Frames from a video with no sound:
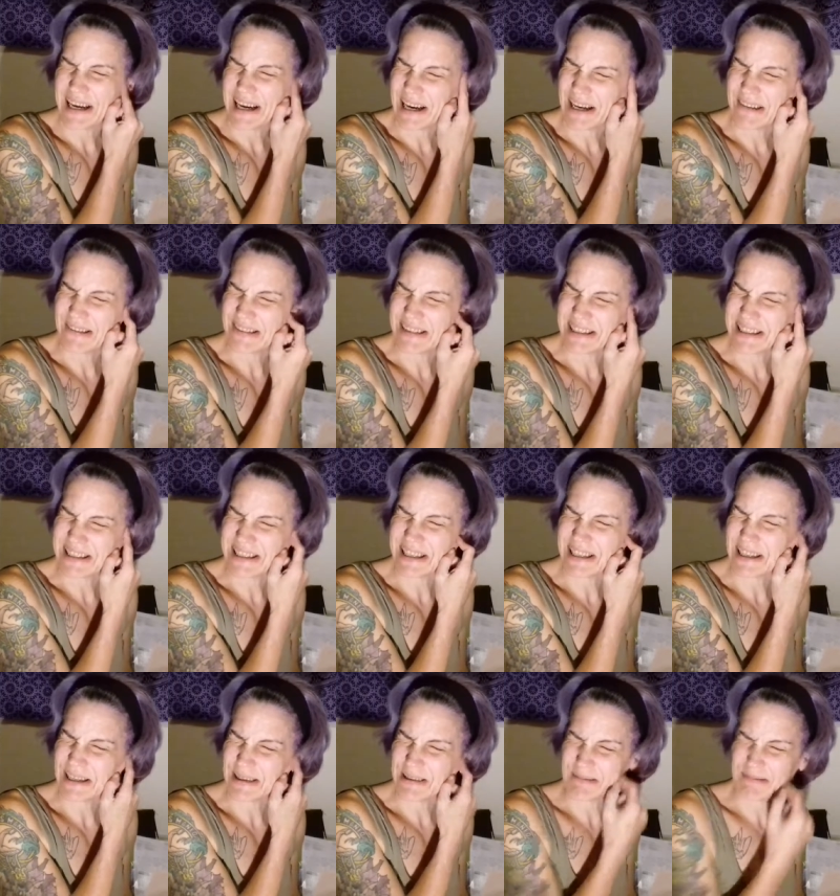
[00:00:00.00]
I was,
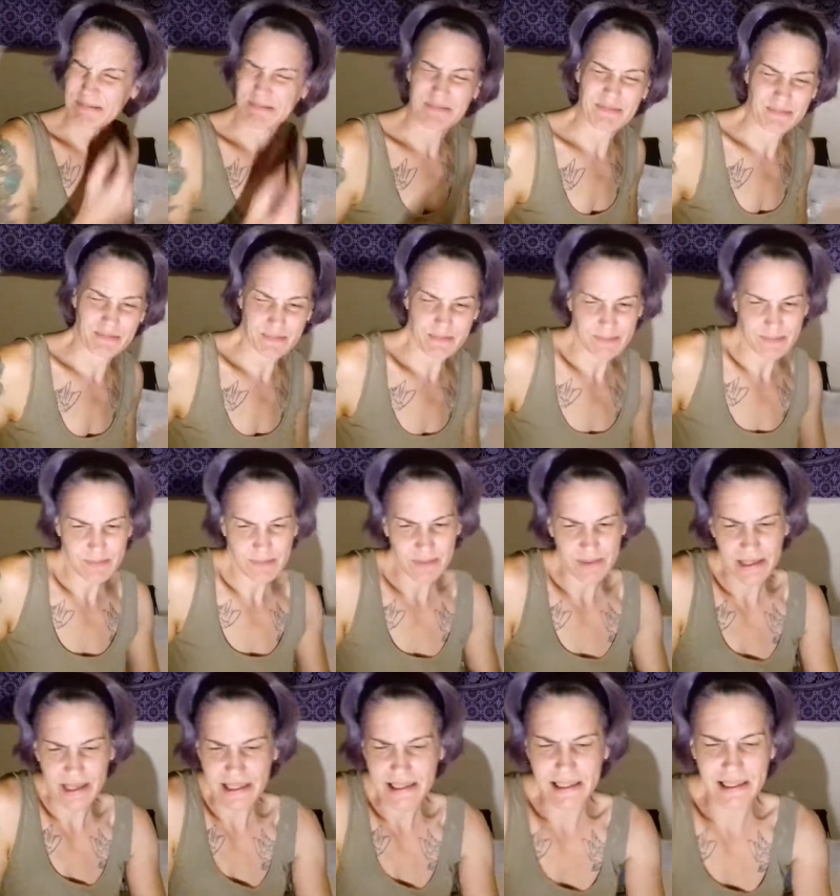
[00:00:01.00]

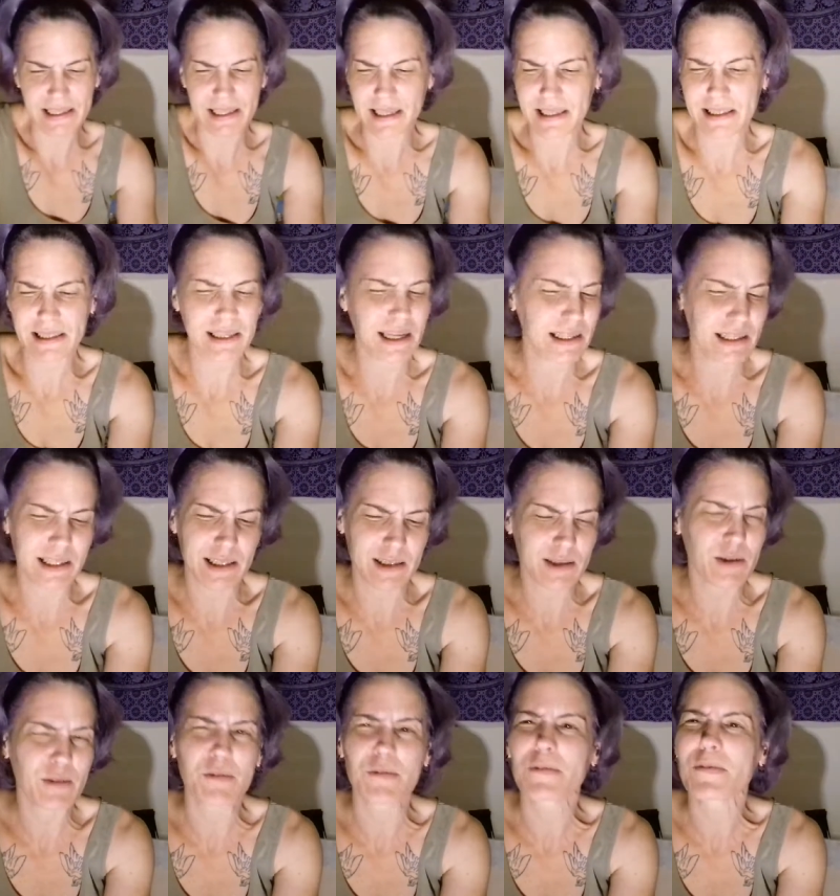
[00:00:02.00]
let's see, they
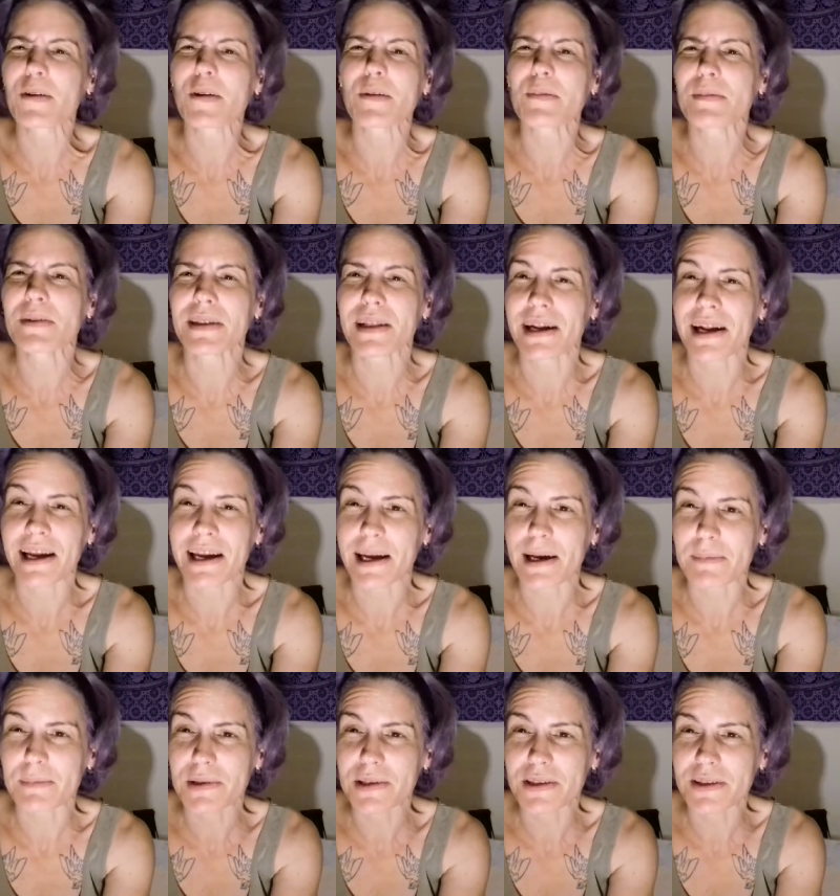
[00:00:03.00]
just confirmed that I
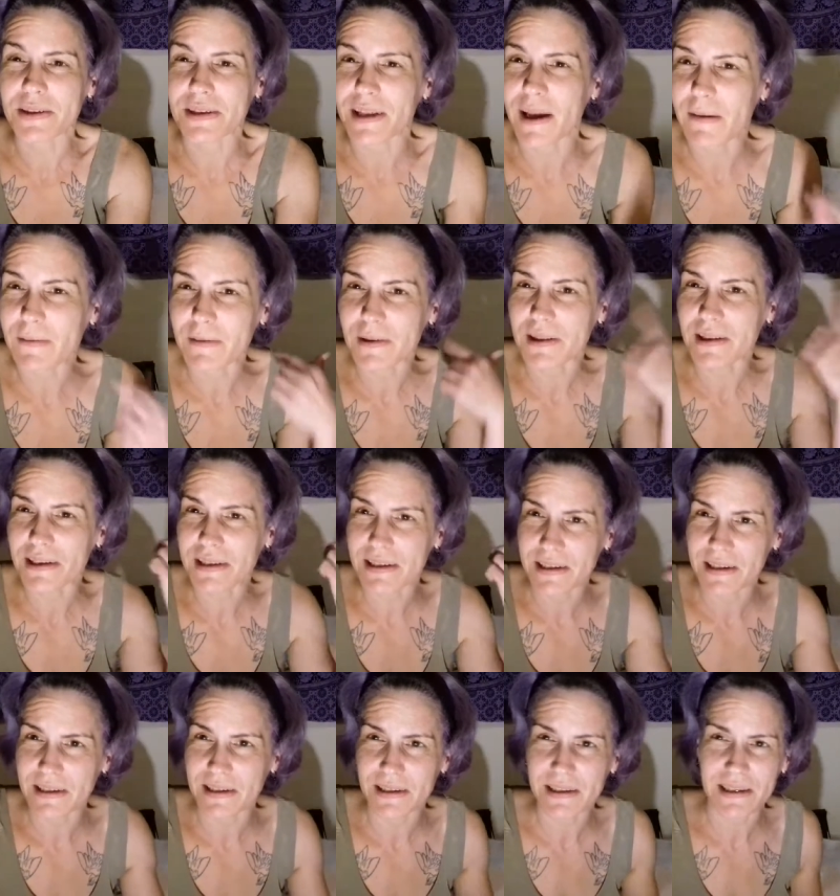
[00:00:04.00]
am still deaf in this
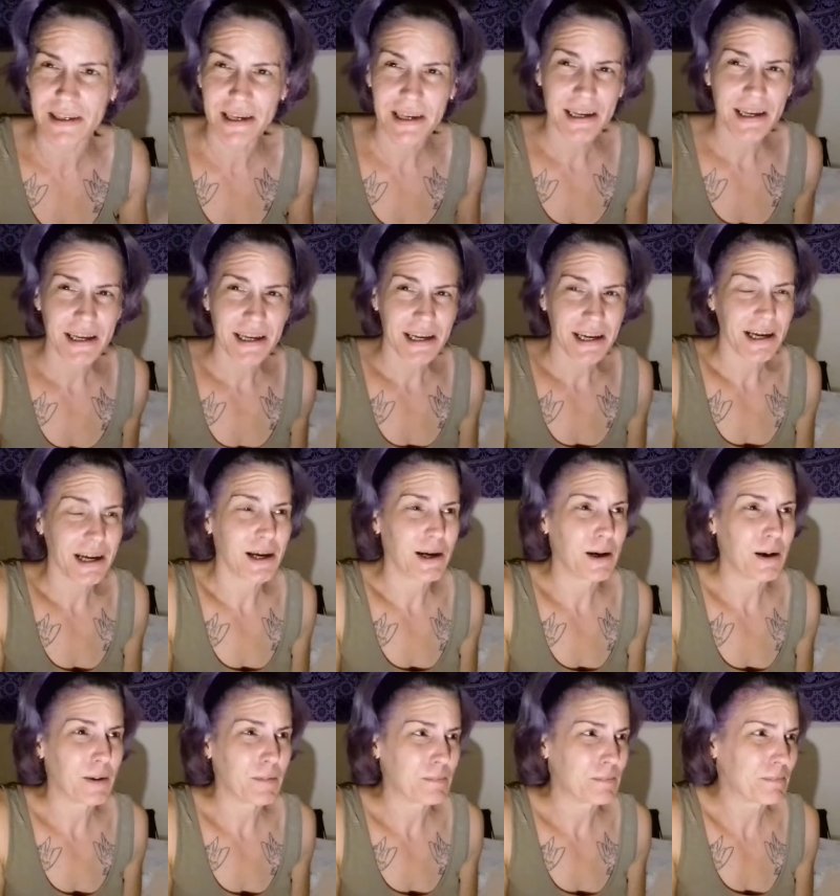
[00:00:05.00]
ear.
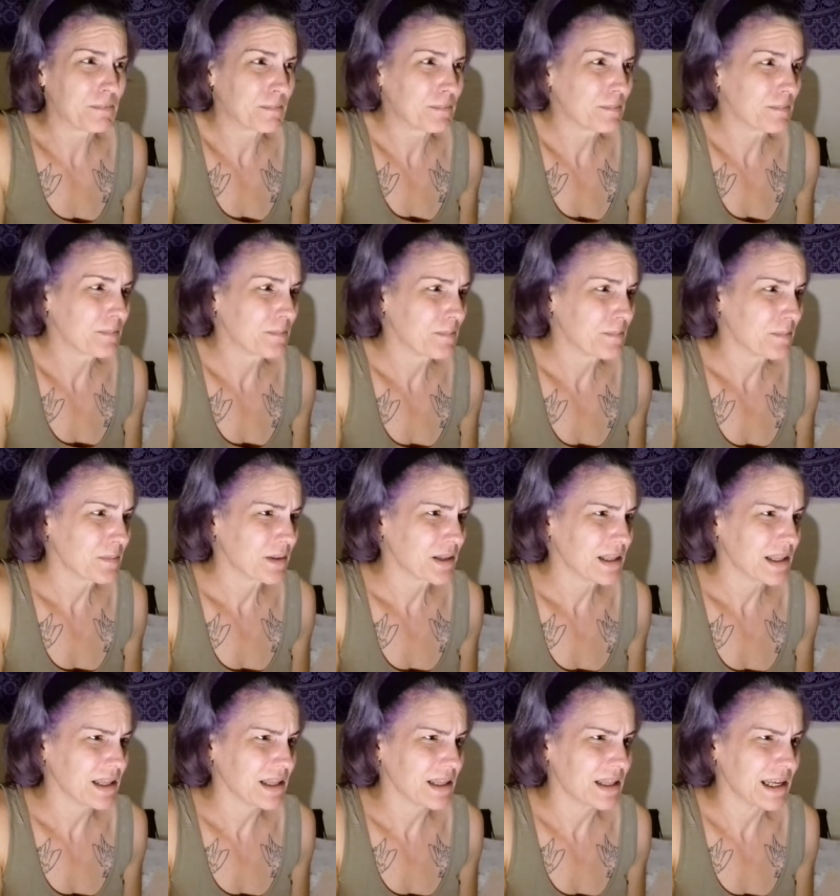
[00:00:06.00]

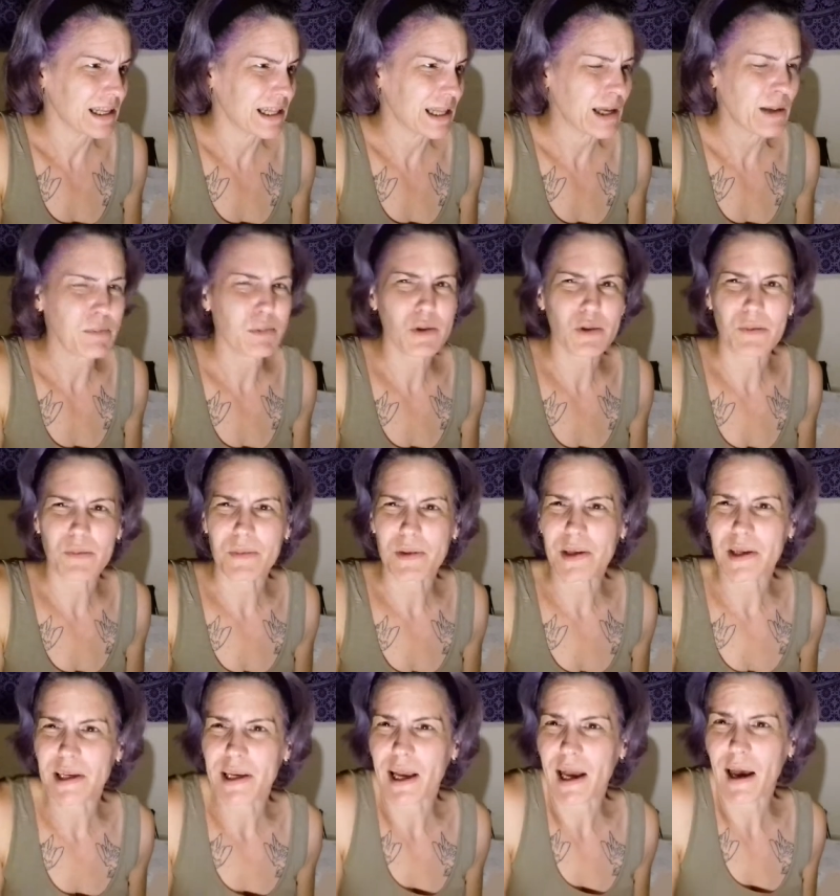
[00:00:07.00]
They labeled
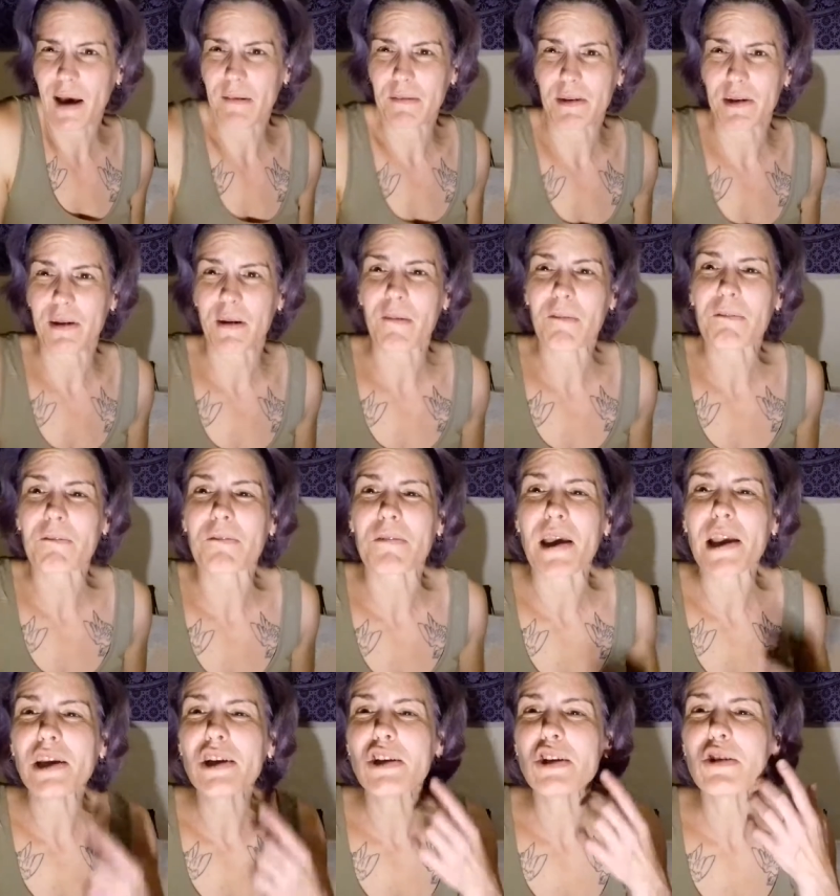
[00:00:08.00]
me having
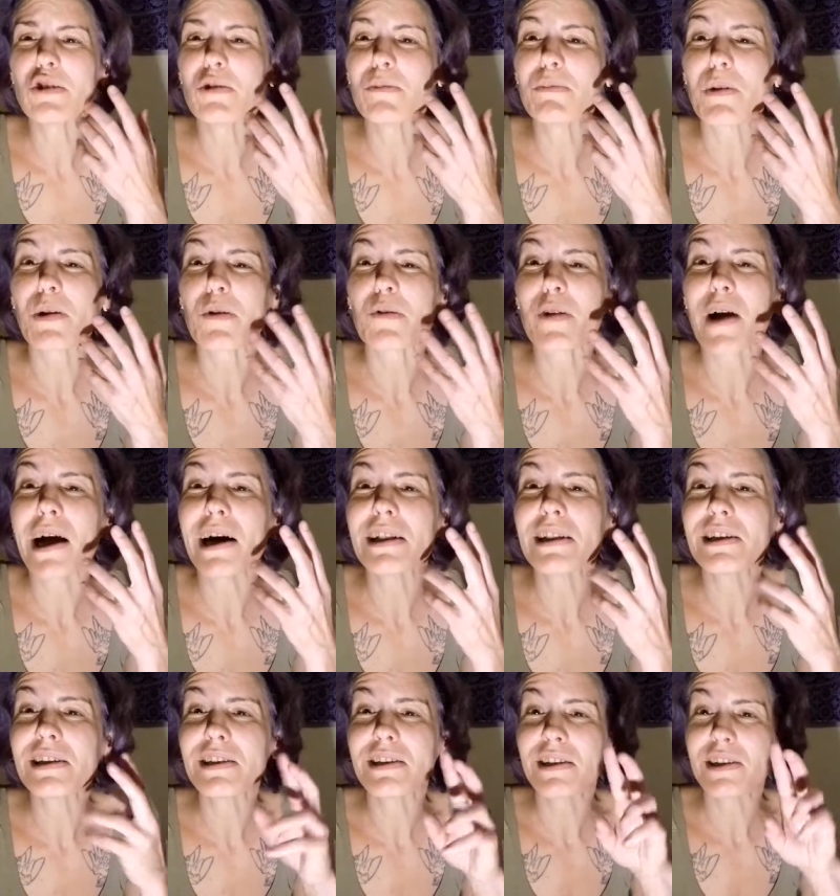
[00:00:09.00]
facial
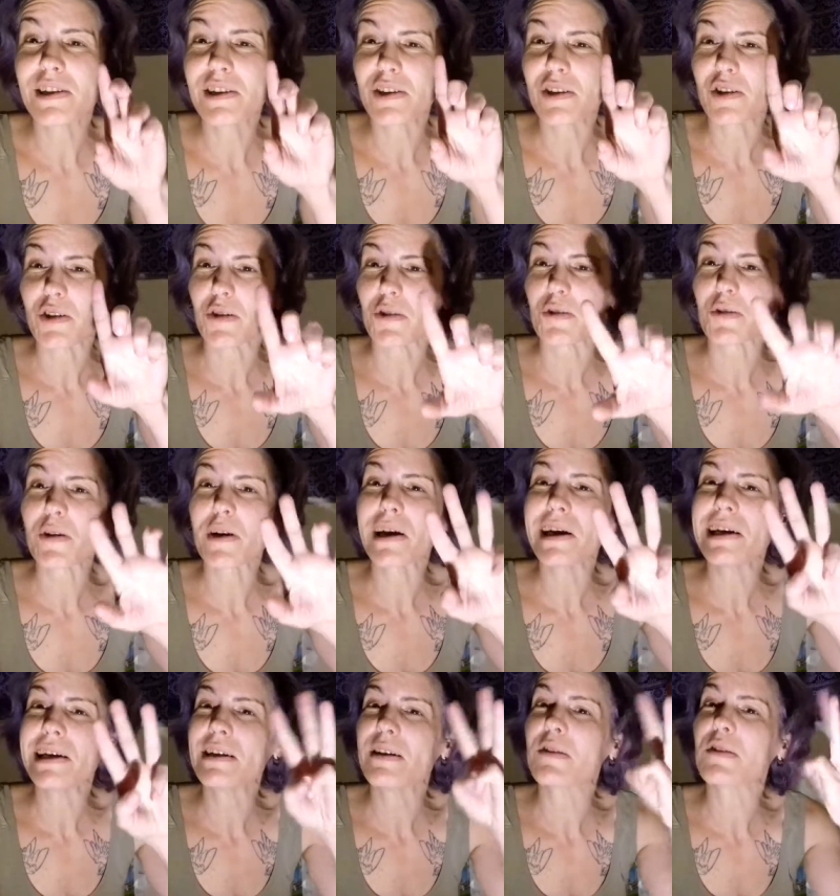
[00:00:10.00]
paralysis
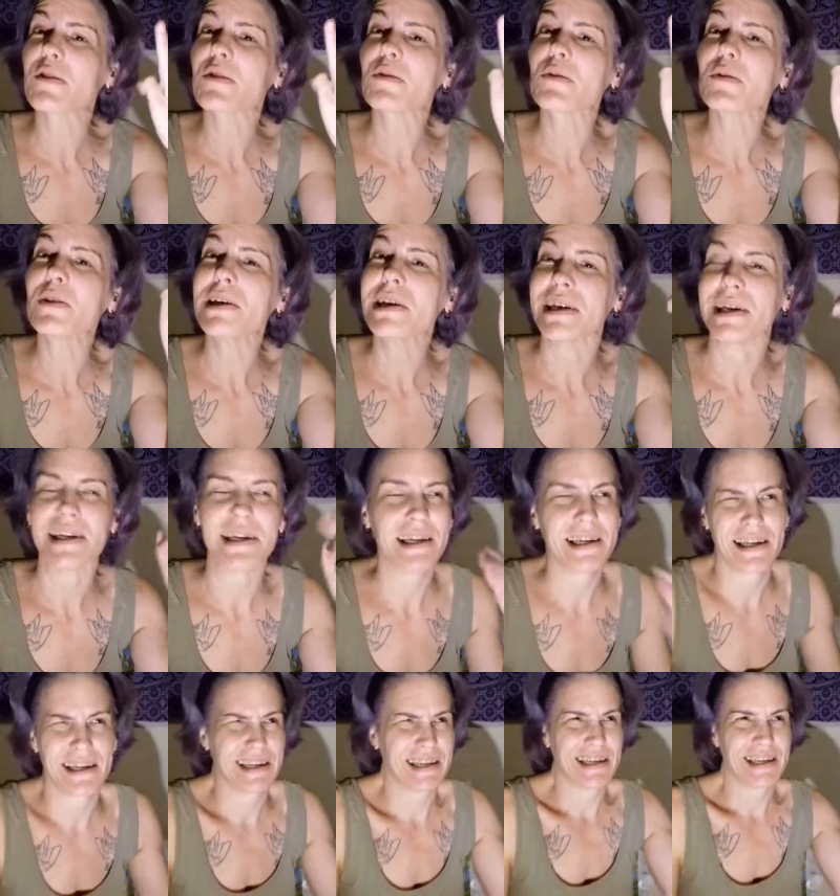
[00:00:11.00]
grade 3.
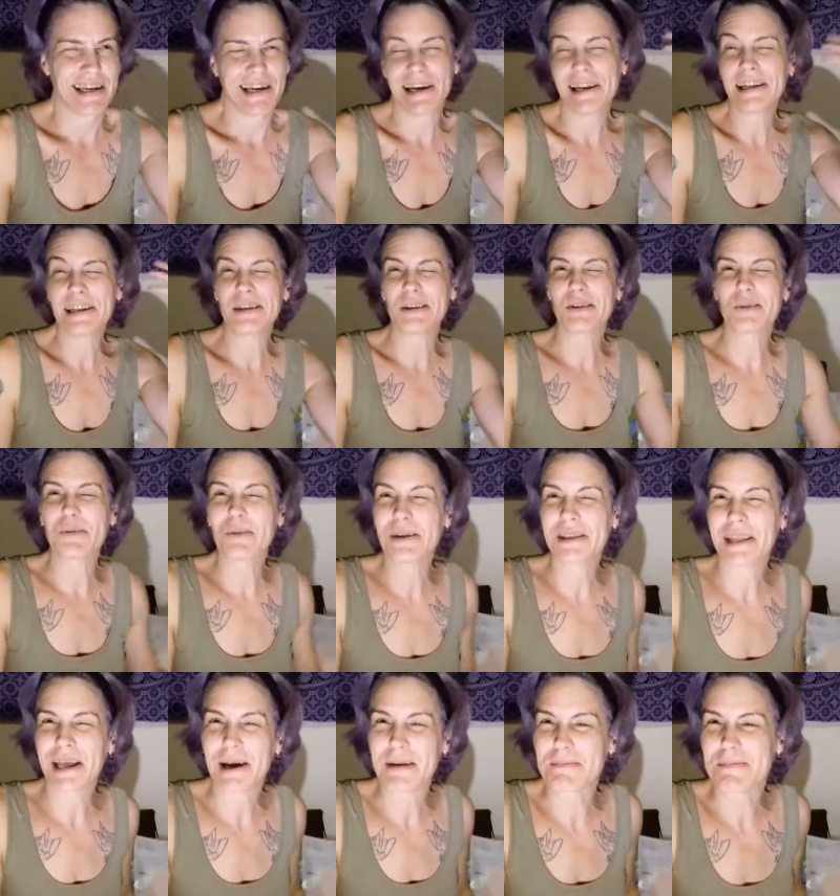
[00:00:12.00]
I didn't know what
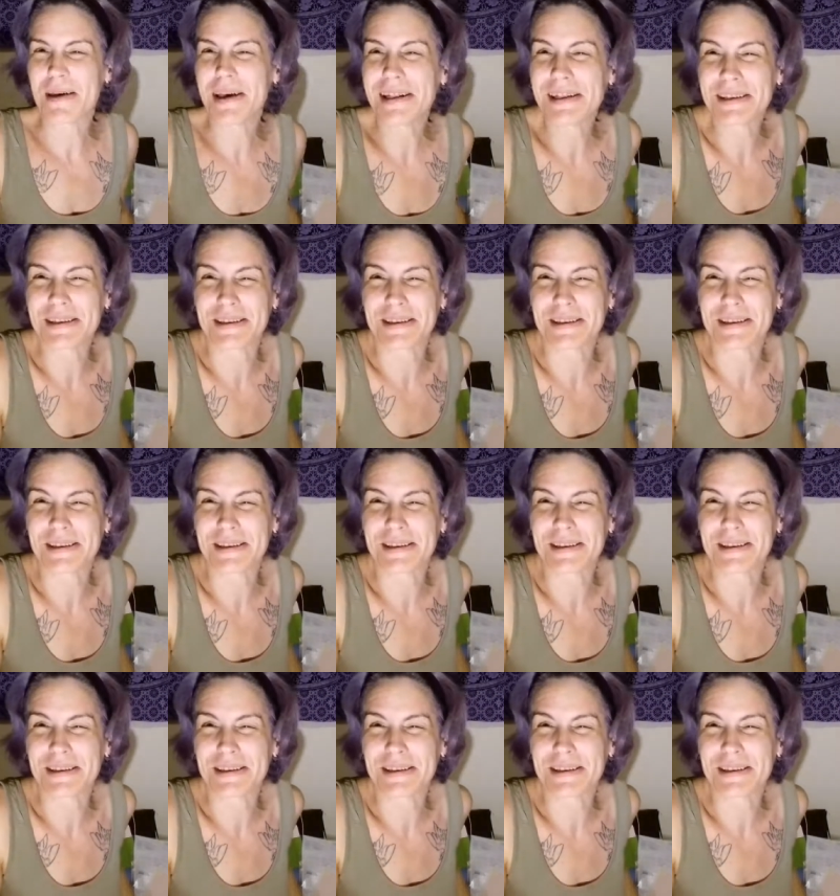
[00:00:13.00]
that meant,